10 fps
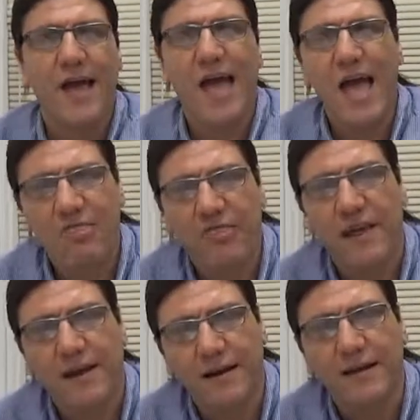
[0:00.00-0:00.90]

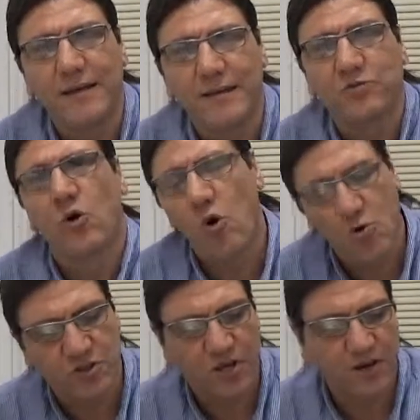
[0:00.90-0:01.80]
ethically
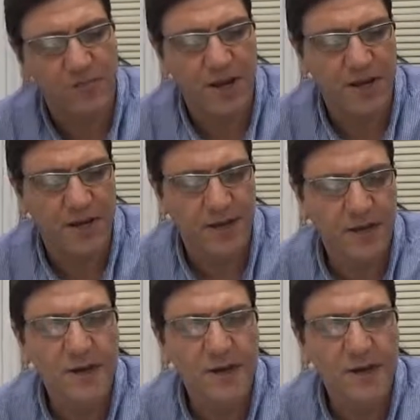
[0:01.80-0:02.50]
torture me,